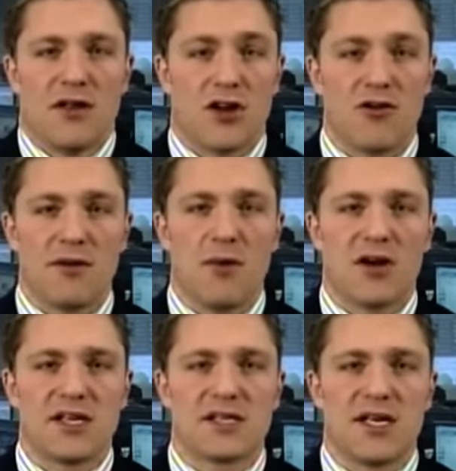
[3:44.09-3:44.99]
So the,
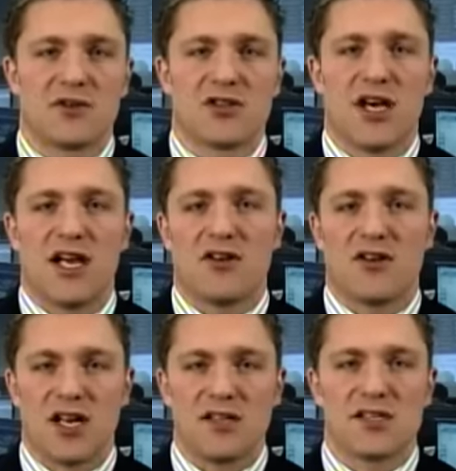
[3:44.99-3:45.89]
the credit markets are now
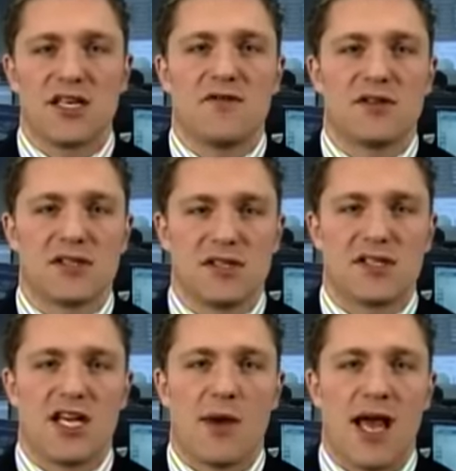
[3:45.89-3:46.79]
saying that Glenn
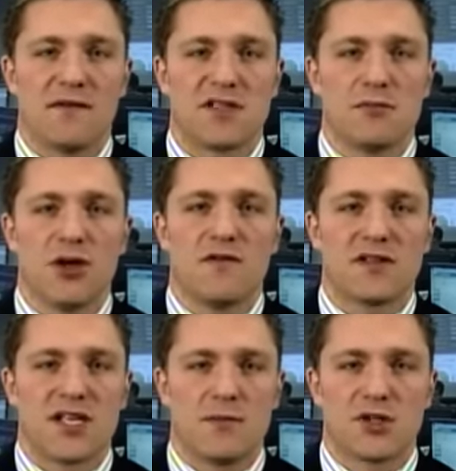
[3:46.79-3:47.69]
Stevens and his team
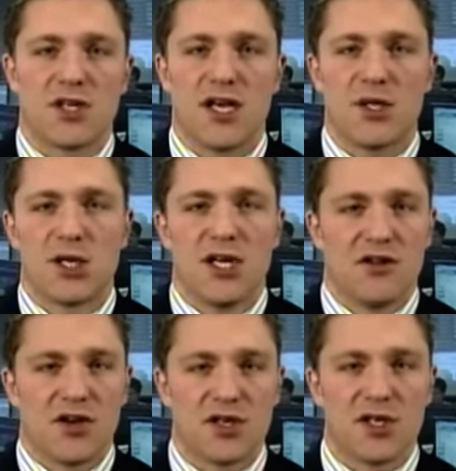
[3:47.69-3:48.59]
have to move at some
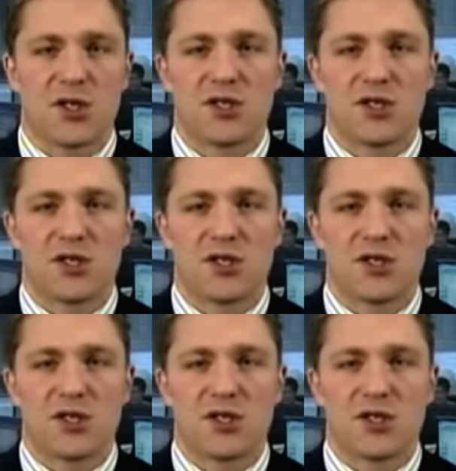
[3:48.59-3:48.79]
stage.